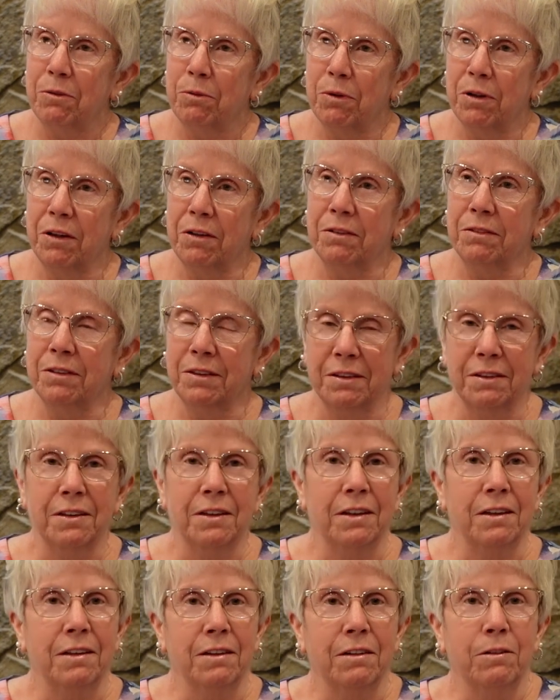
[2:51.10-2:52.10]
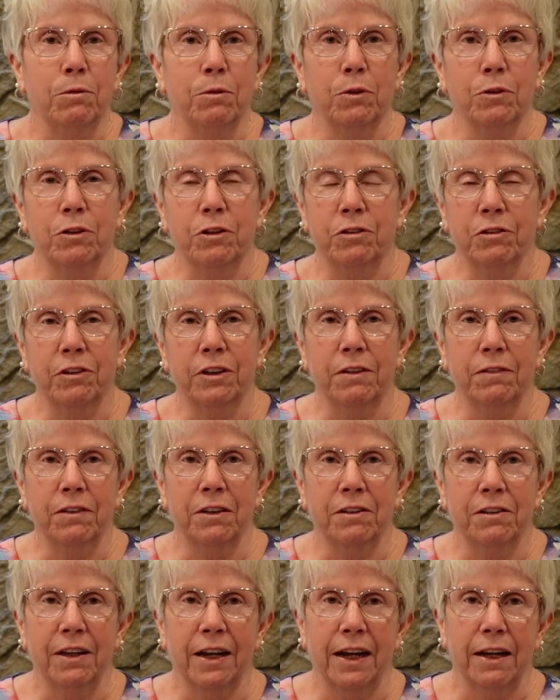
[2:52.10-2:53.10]
Well, we'll just leave it
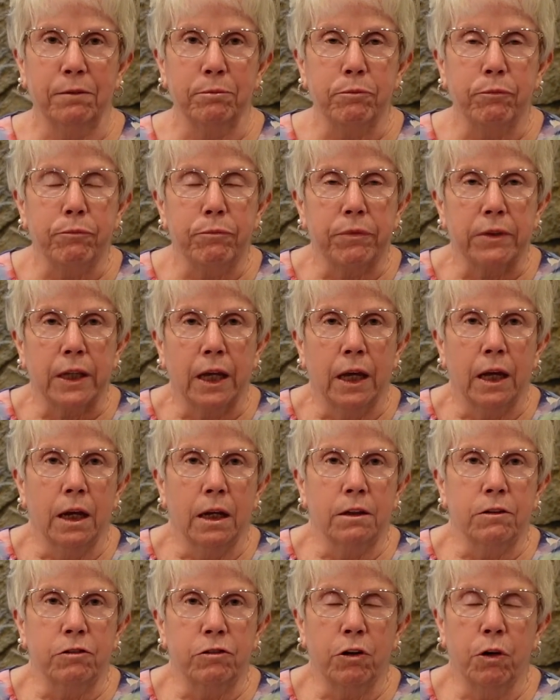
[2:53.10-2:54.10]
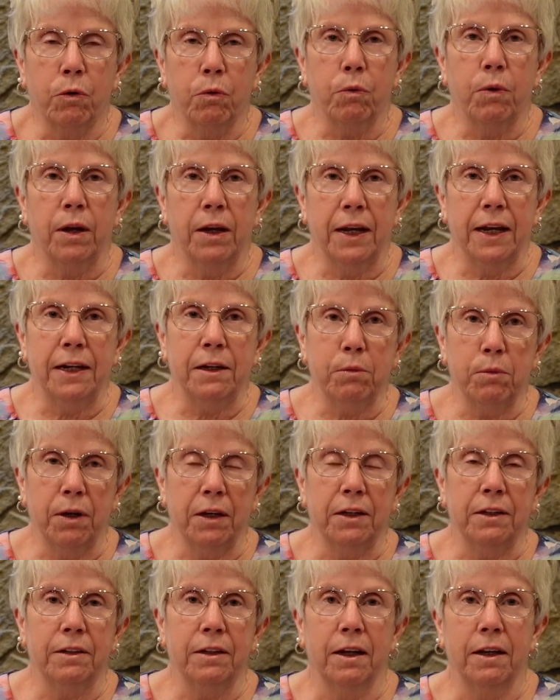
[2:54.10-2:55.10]
at that. So uh,
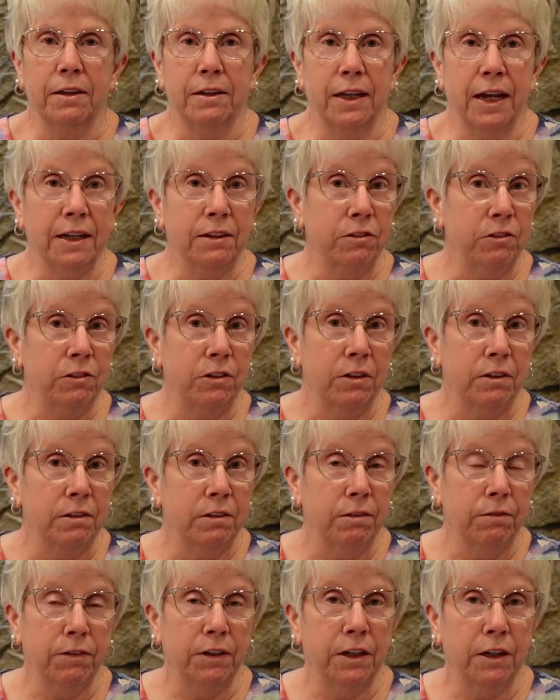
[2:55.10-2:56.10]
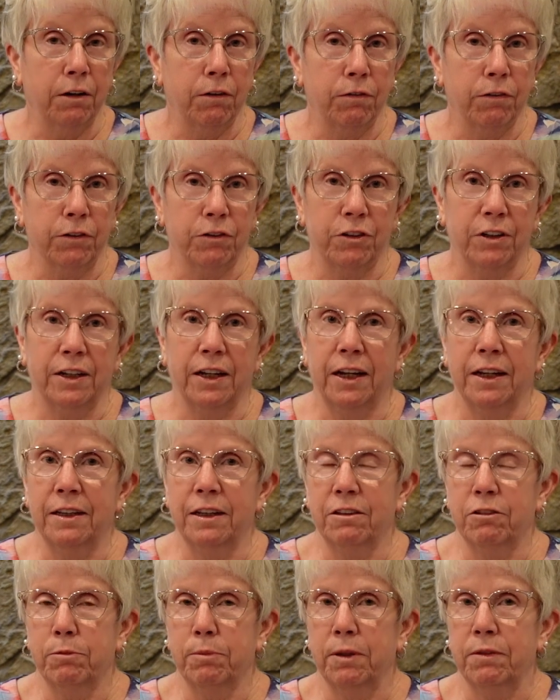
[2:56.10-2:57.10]
anyway, uh, that's the video for today.
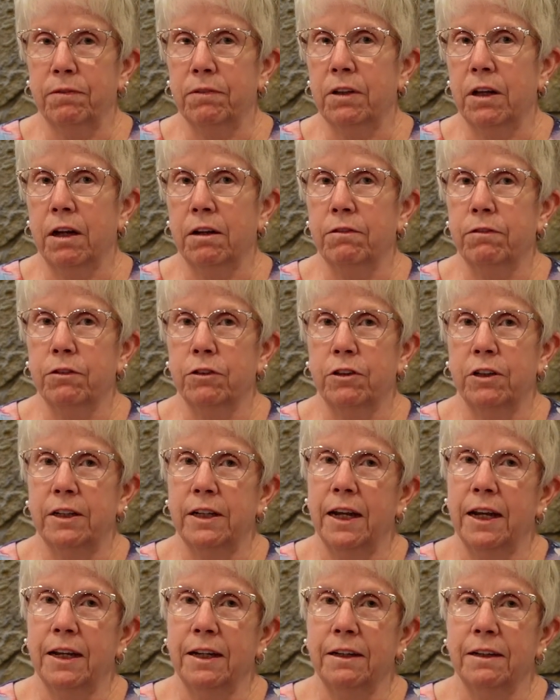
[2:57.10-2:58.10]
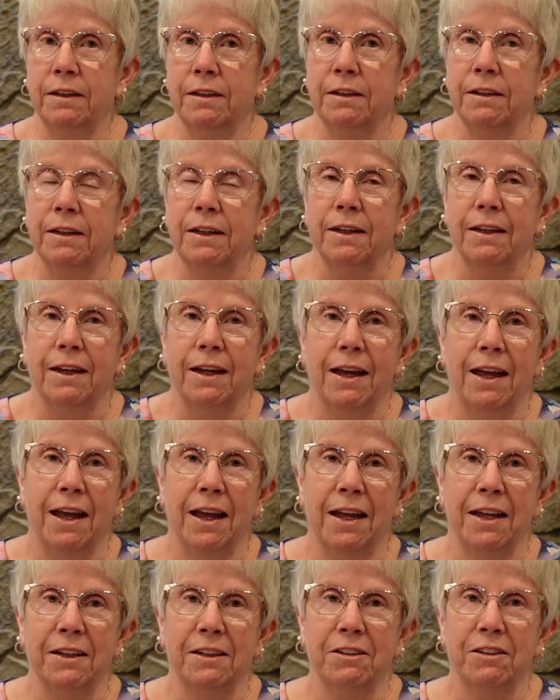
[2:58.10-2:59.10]
That's my vlog for today.
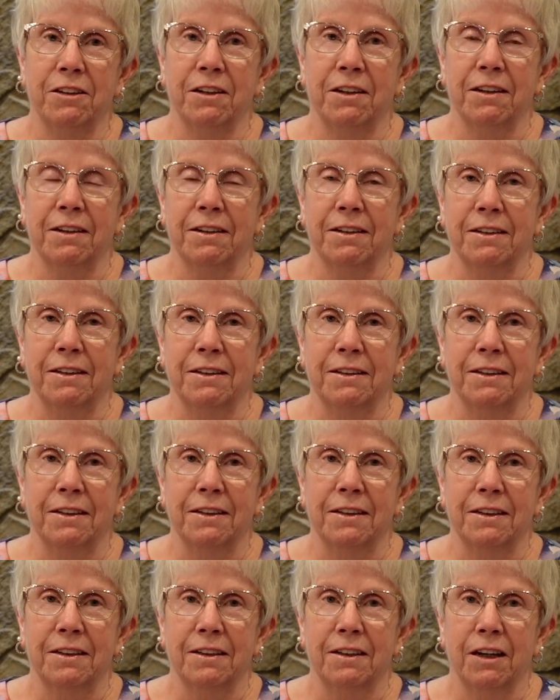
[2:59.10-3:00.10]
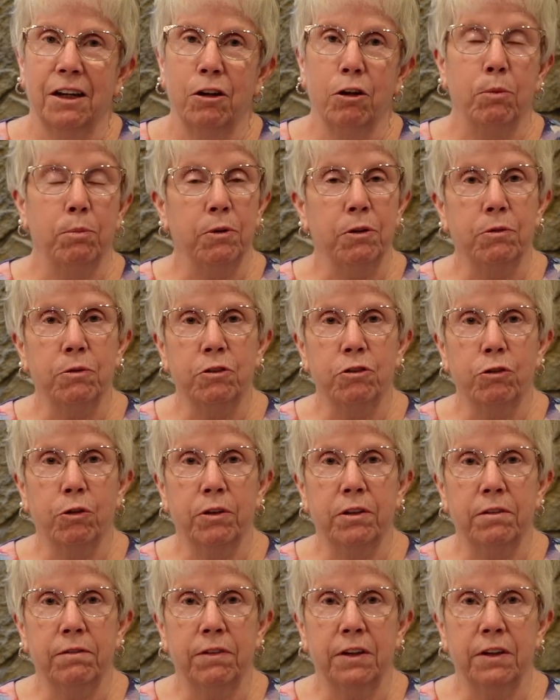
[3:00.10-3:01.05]
And uh, I hope you enjoyed the